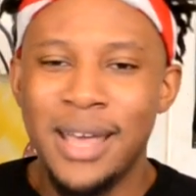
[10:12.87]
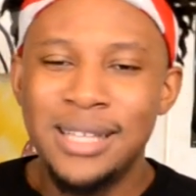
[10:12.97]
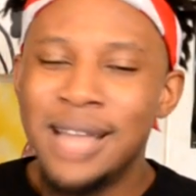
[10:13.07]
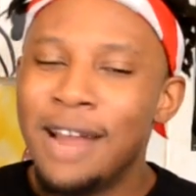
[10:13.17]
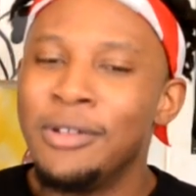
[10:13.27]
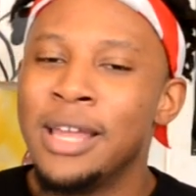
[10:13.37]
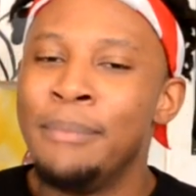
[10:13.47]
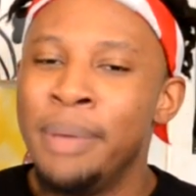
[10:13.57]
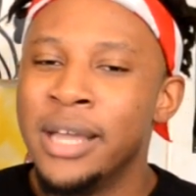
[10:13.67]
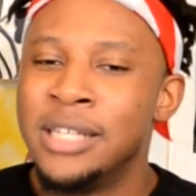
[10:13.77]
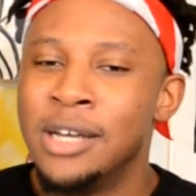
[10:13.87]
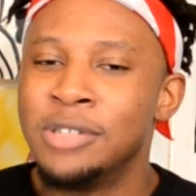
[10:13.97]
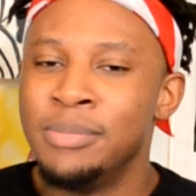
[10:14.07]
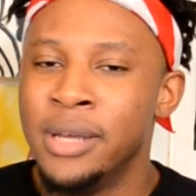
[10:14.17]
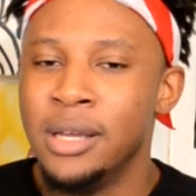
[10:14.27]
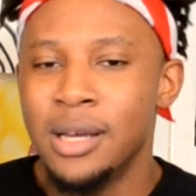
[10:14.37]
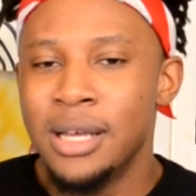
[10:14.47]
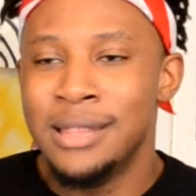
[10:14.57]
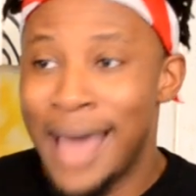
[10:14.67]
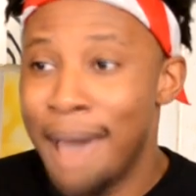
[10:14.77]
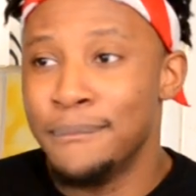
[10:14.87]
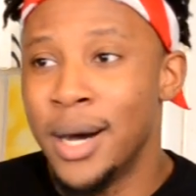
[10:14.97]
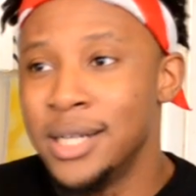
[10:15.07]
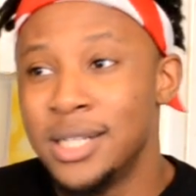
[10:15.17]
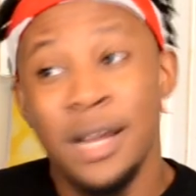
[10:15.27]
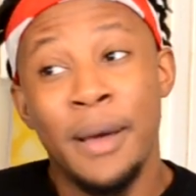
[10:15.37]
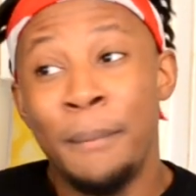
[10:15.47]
It's not really a big deal to me that much.